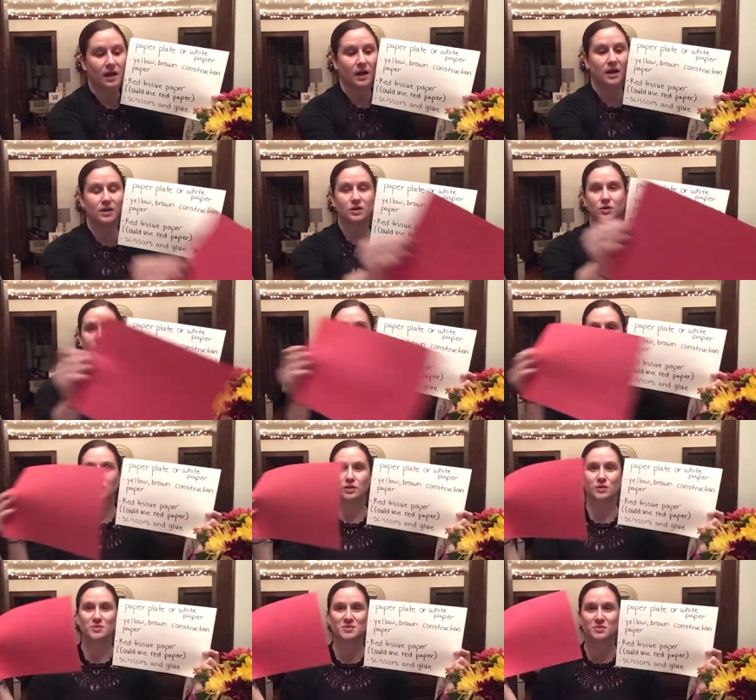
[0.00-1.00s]
And you can
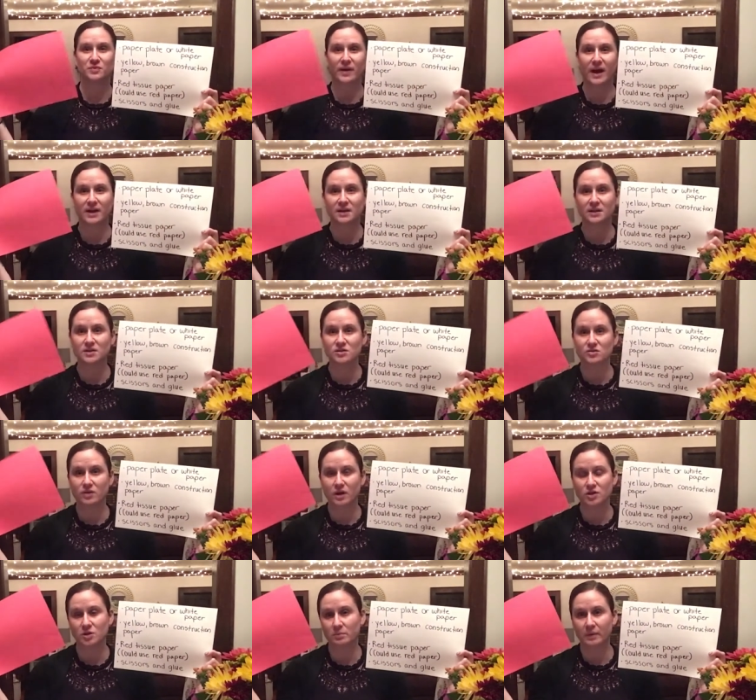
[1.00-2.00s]
use red
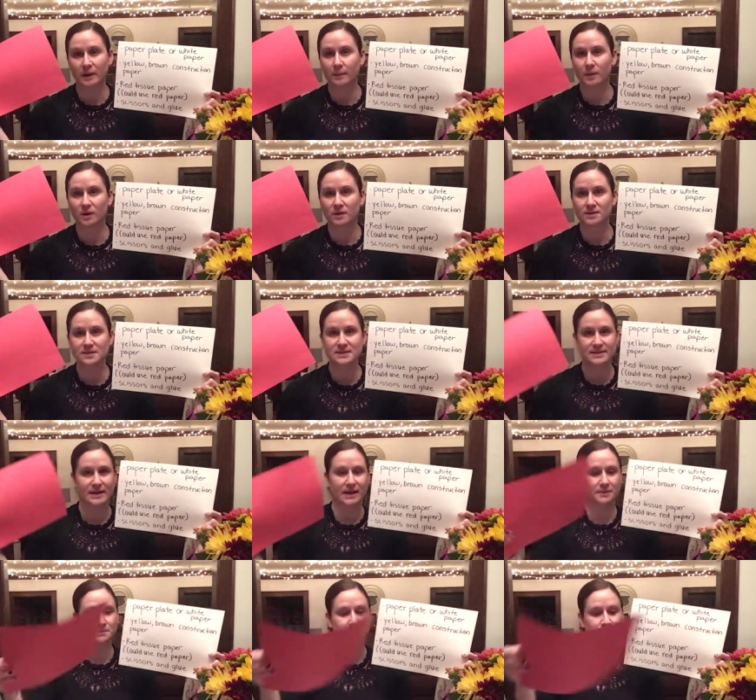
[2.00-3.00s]
construction paper instead.